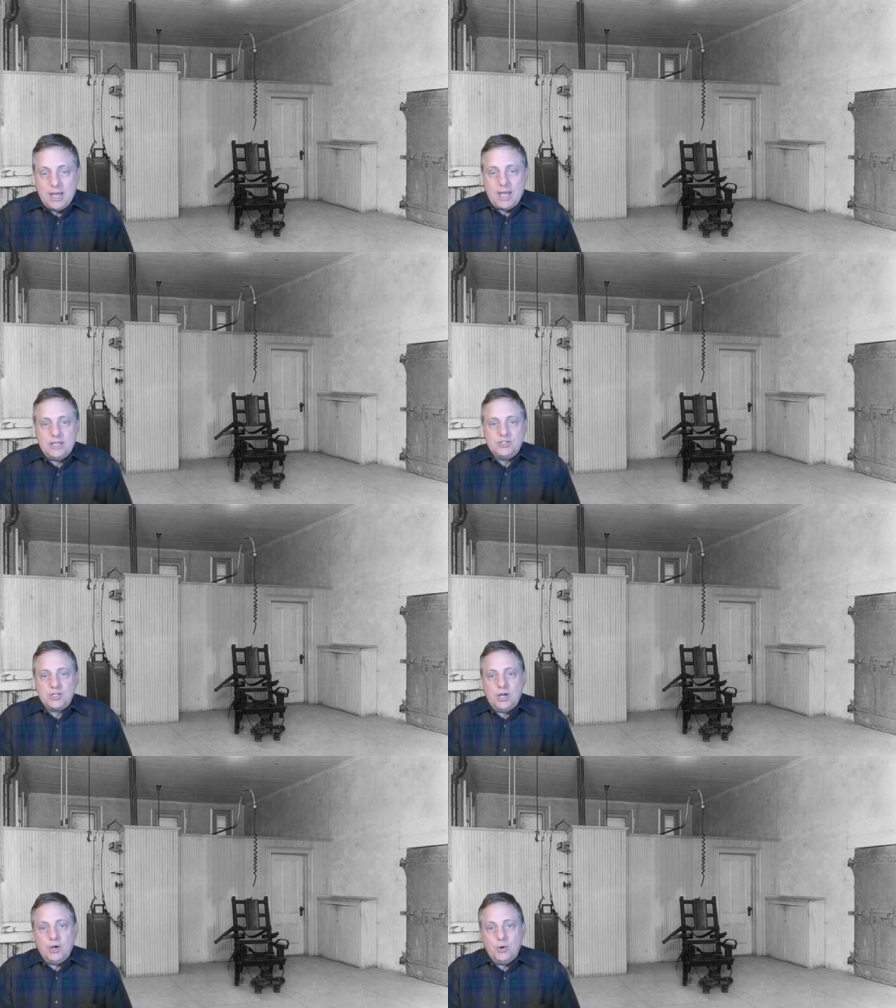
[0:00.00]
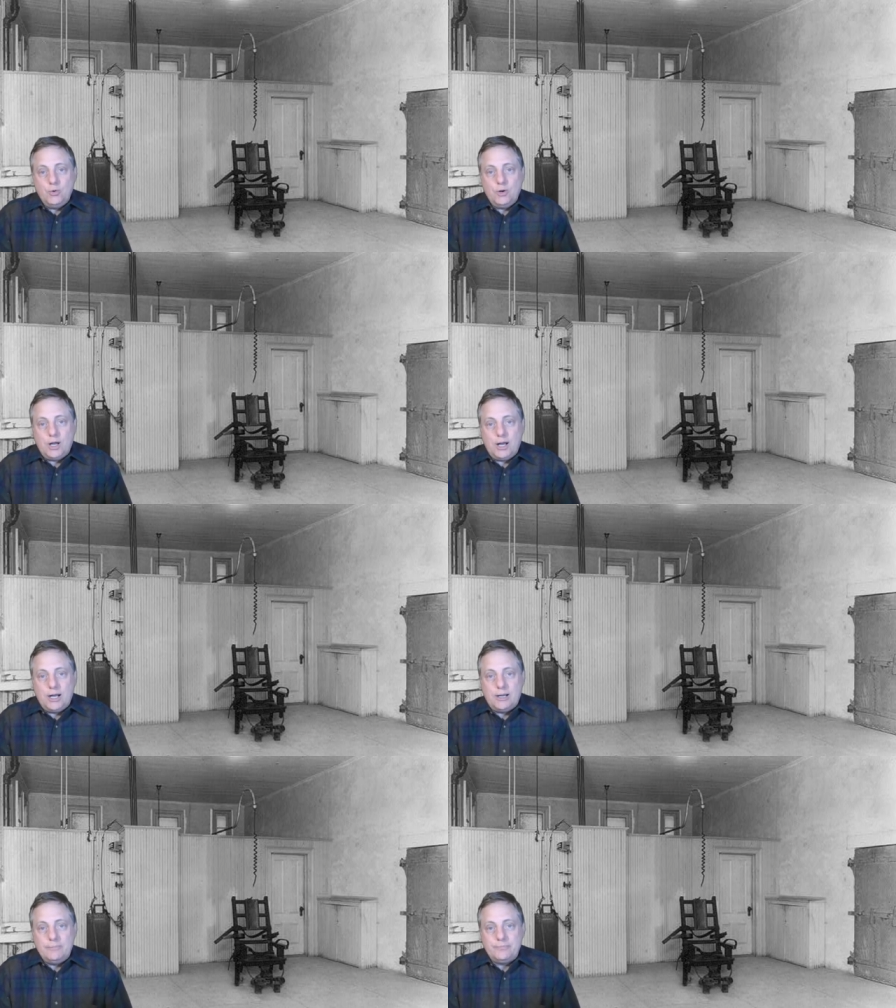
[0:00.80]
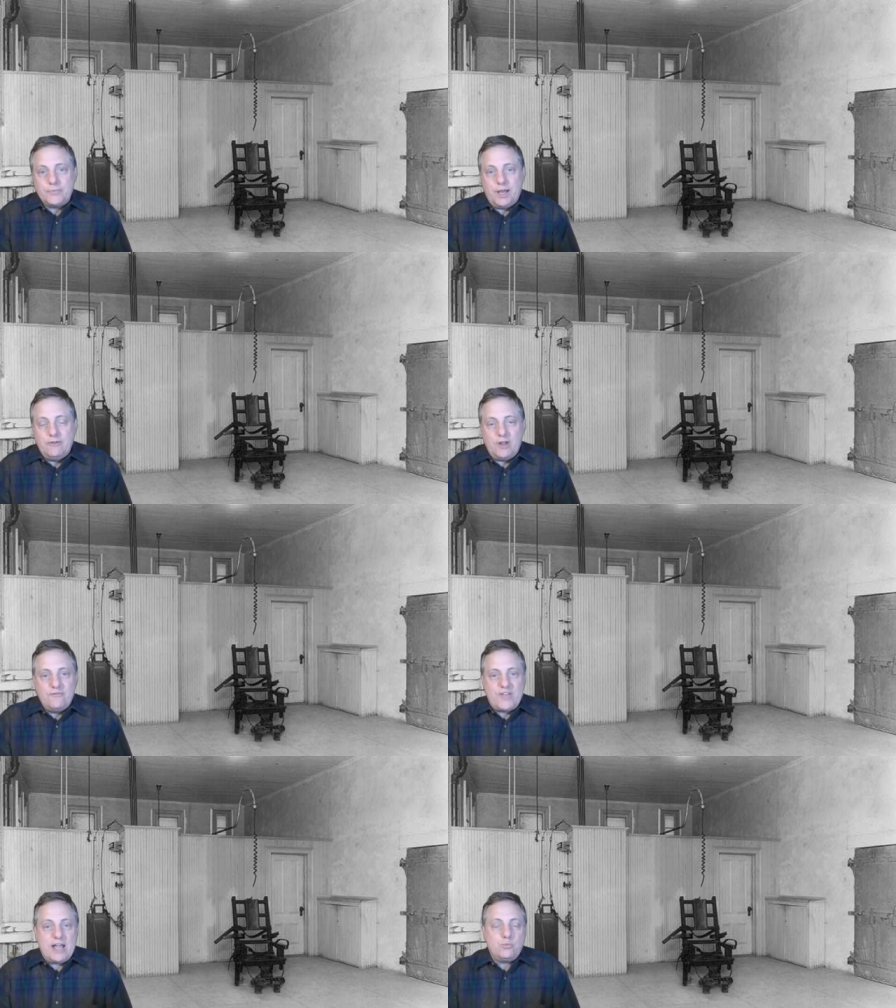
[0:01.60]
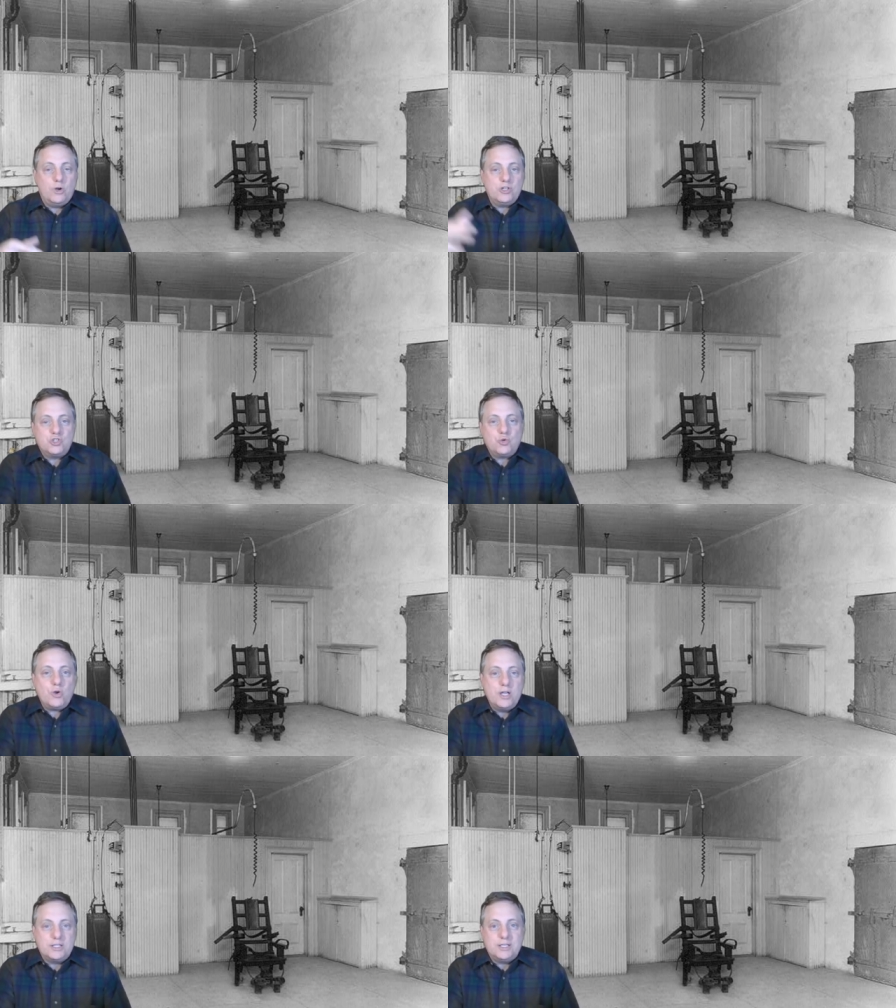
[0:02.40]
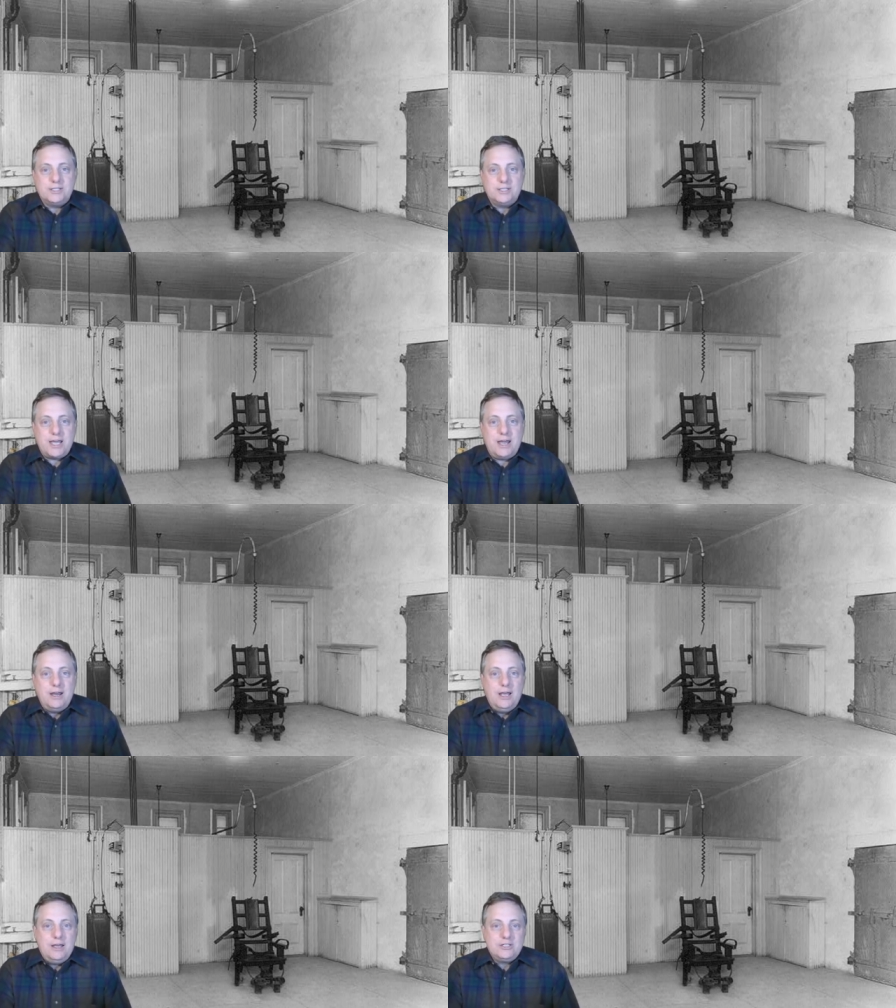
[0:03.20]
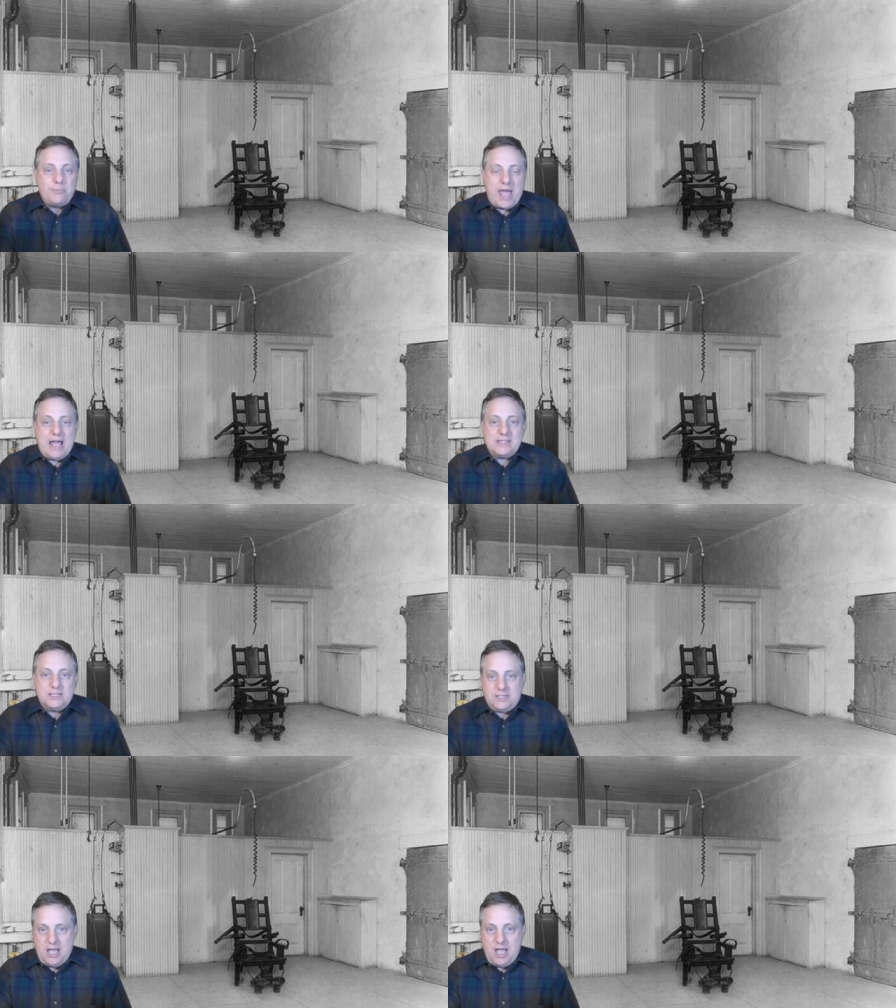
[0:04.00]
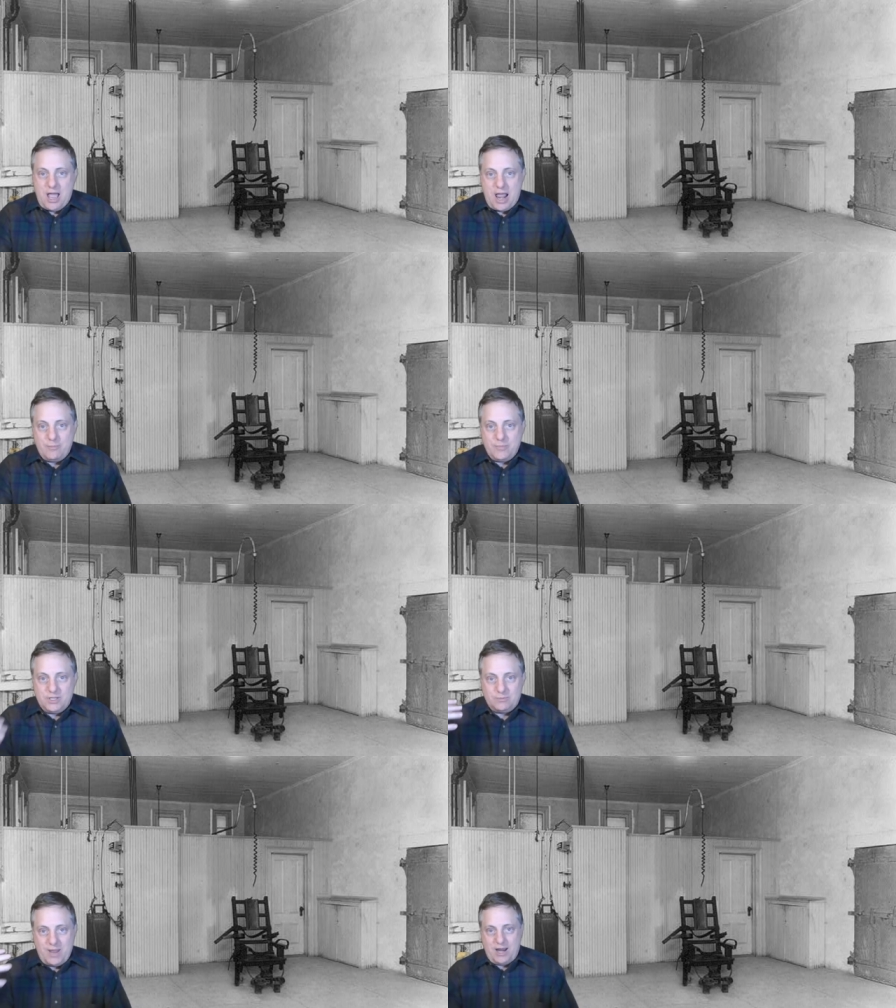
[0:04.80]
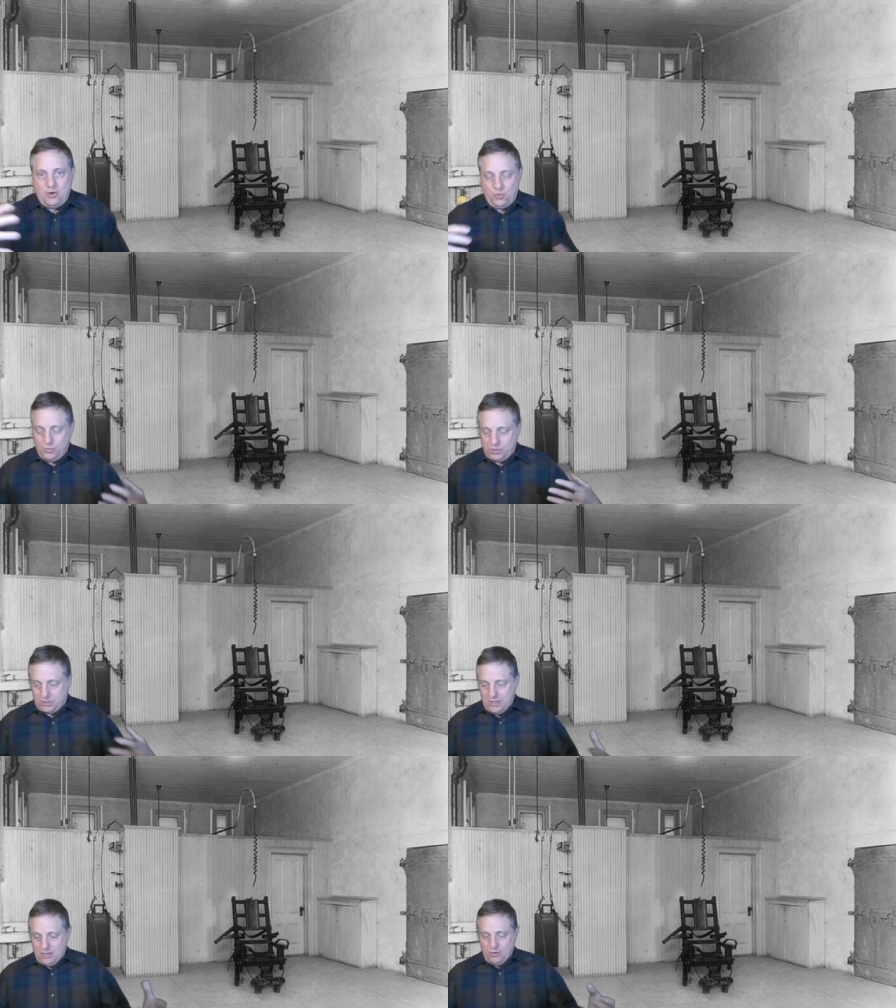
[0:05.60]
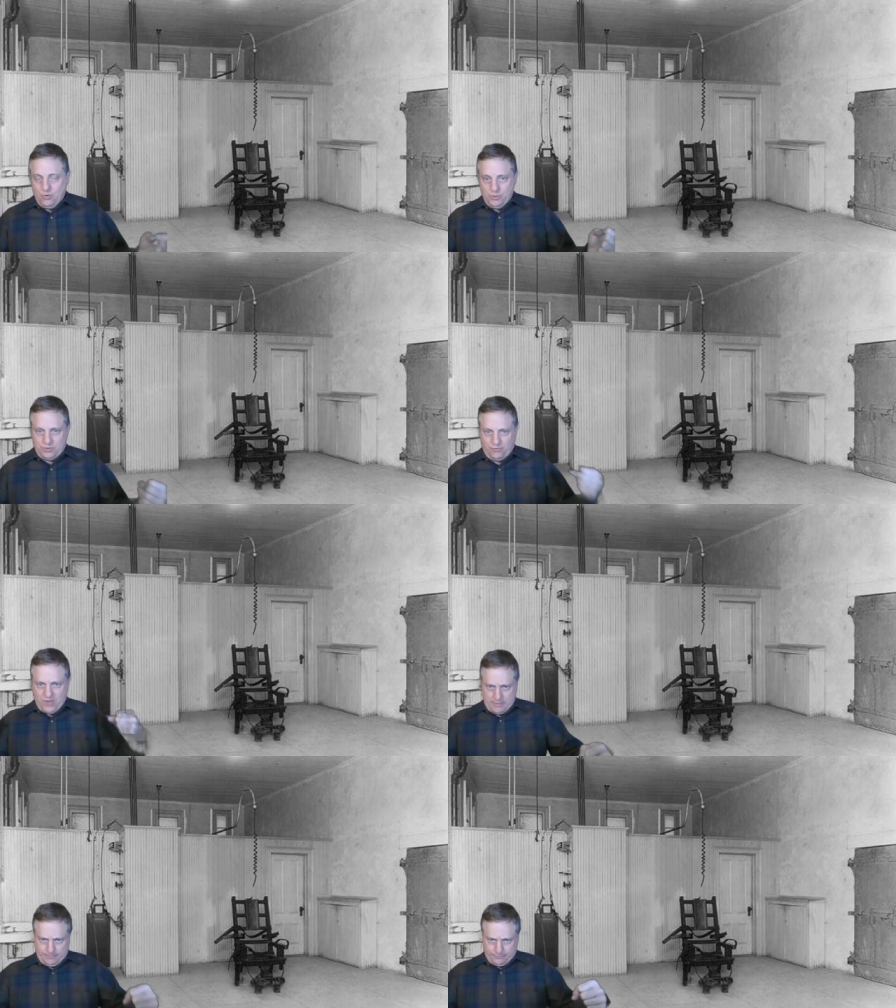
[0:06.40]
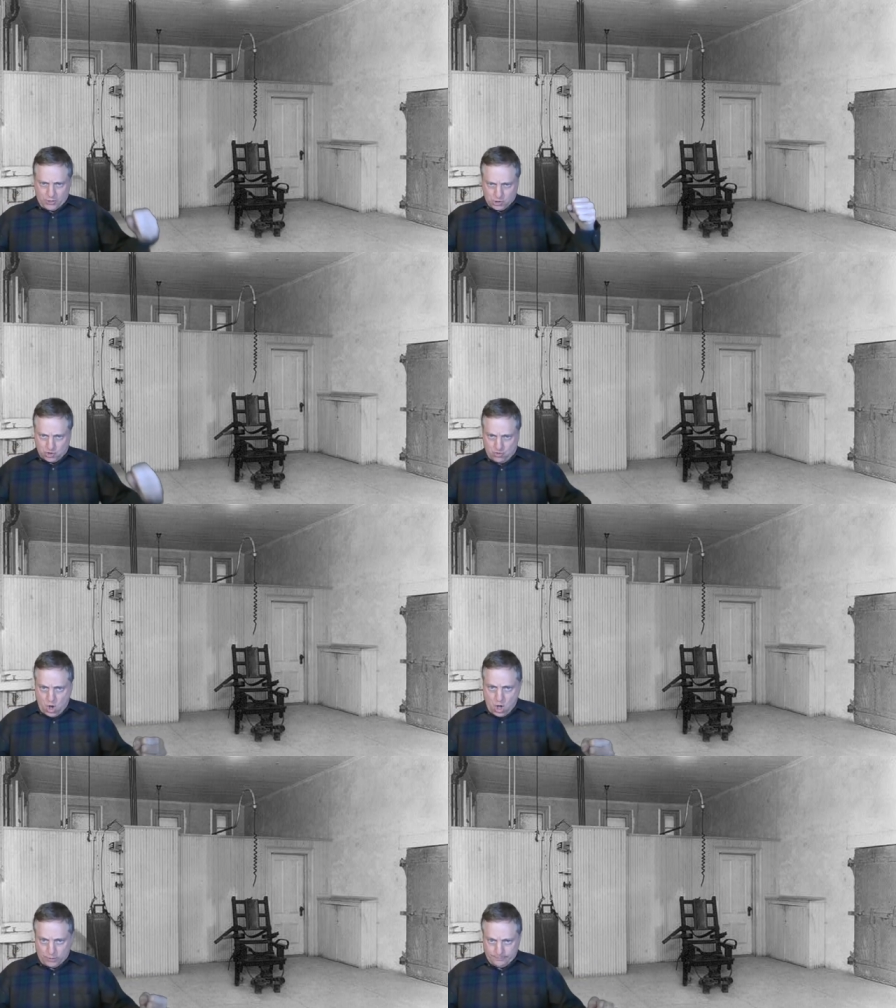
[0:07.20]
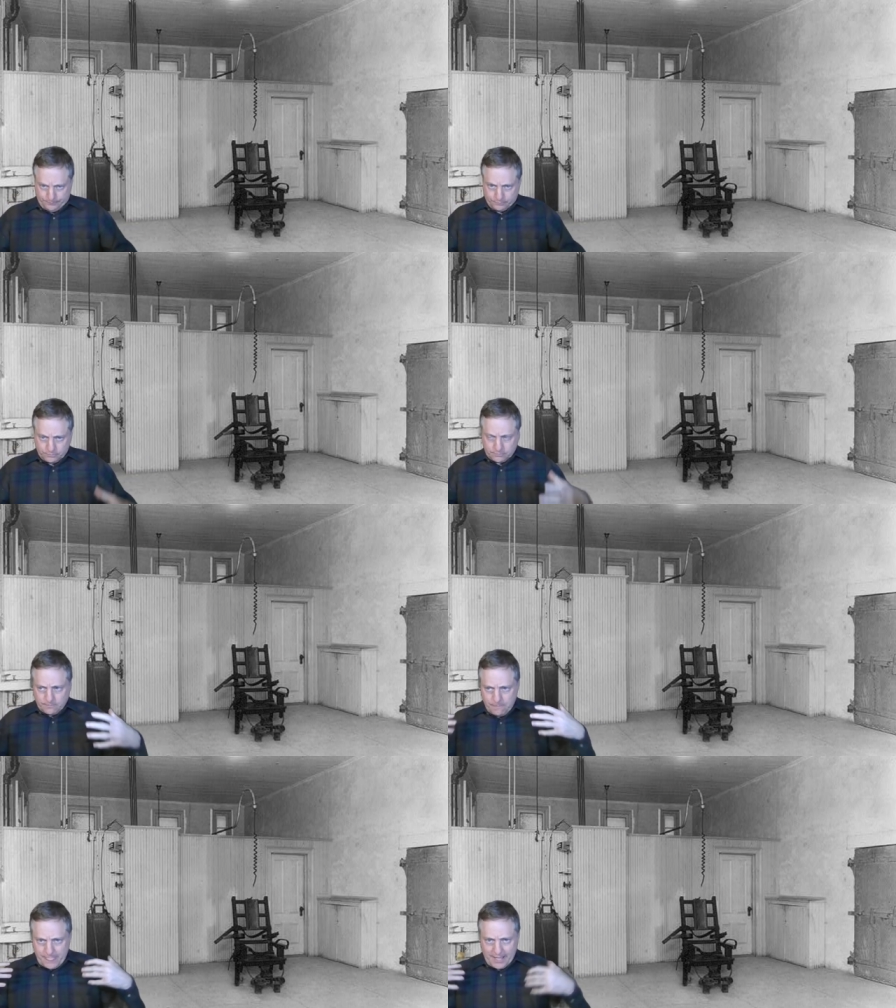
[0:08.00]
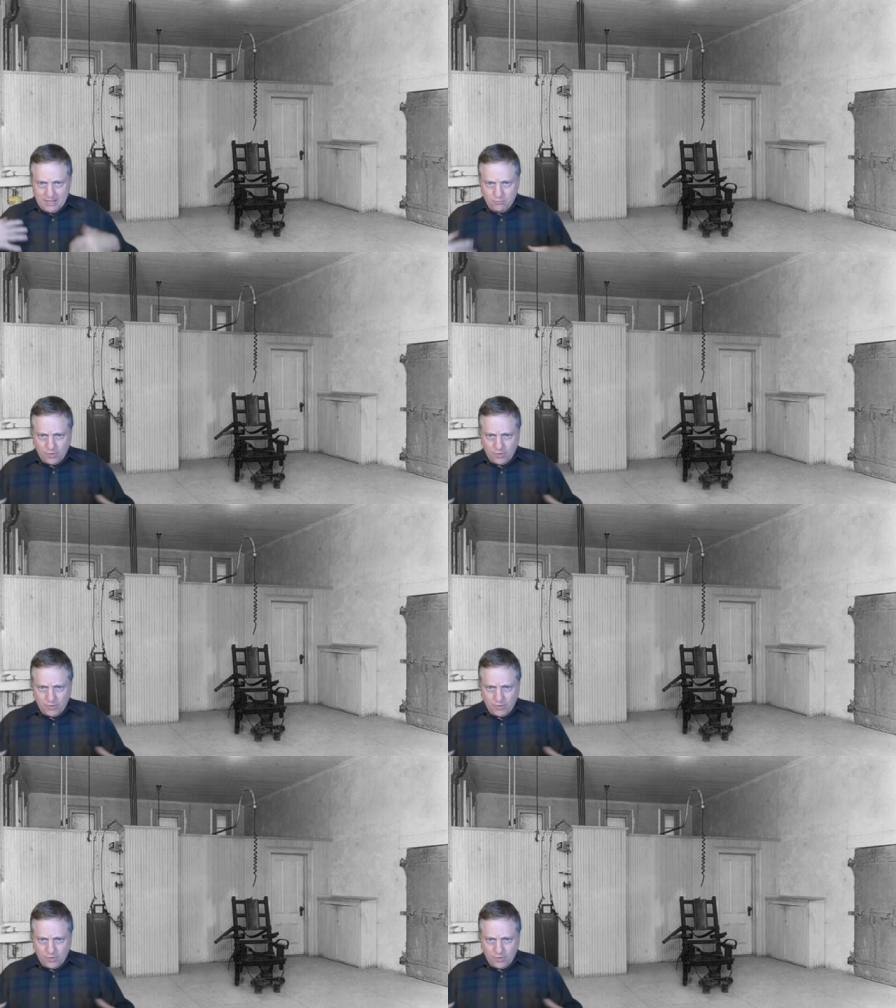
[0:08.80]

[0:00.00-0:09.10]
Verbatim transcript: And so, um, and, in fact, one of the stories is is that to pass the time, this man who was who was fit and strong, he